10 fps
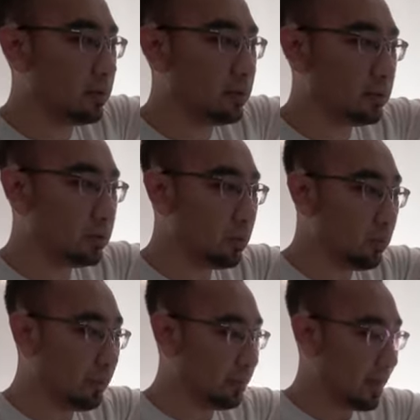So
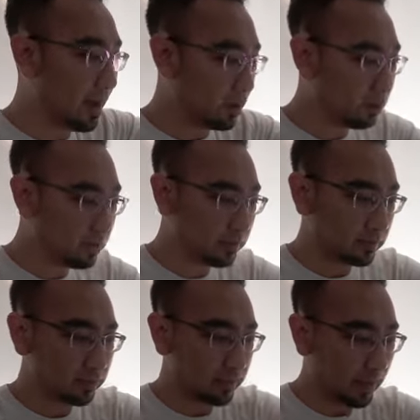without
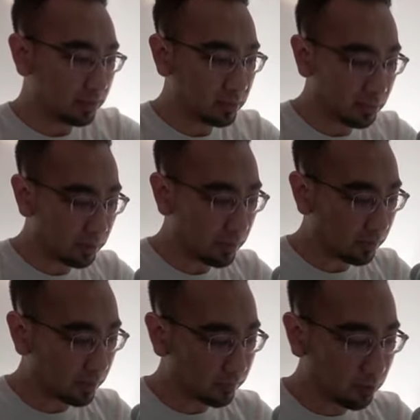
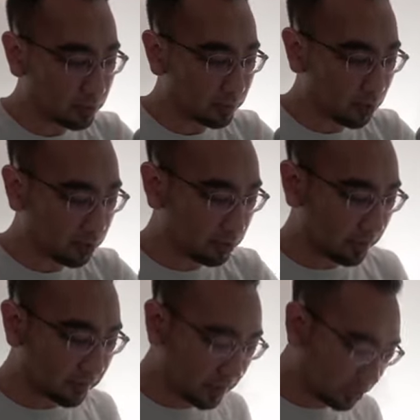the voice
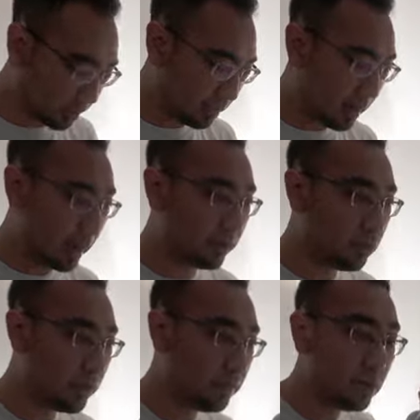monitoring function, I
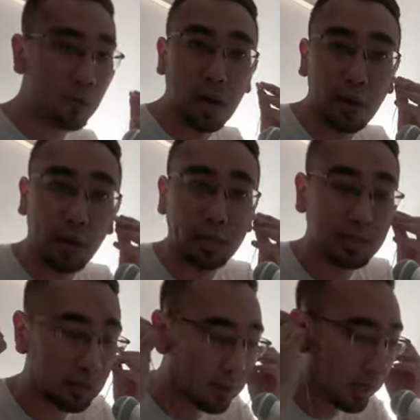don't even know how I
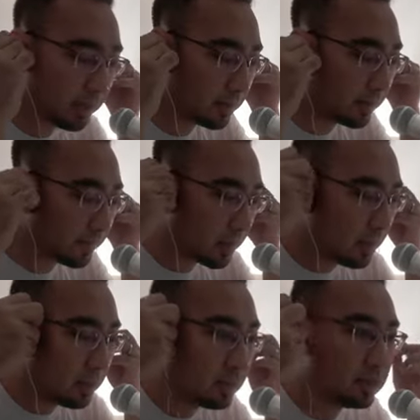sound like.
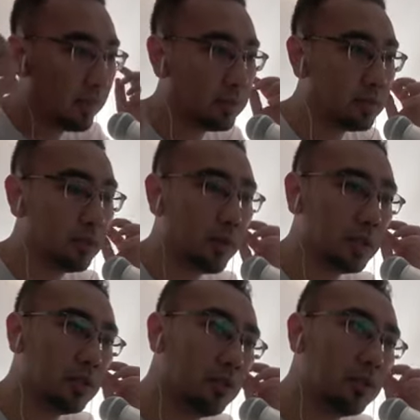Test
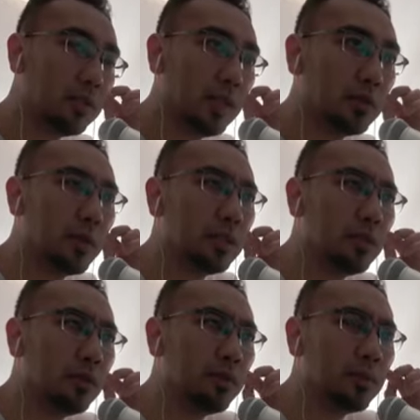1 2, test 1
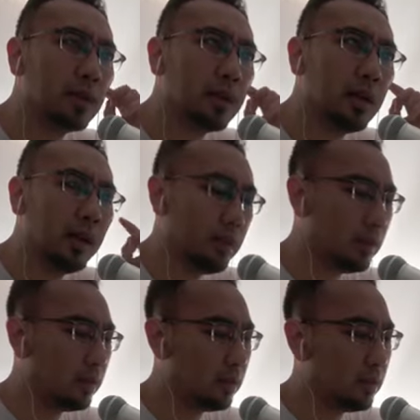2. I
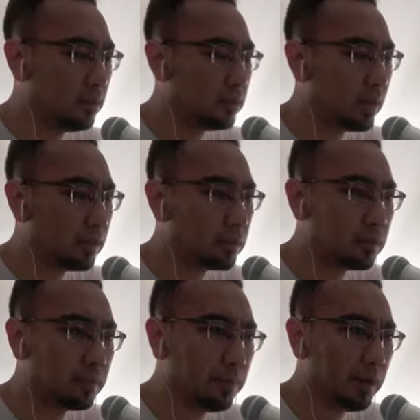think this
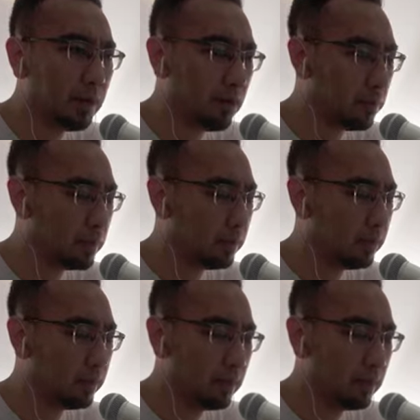sounds pretty normal.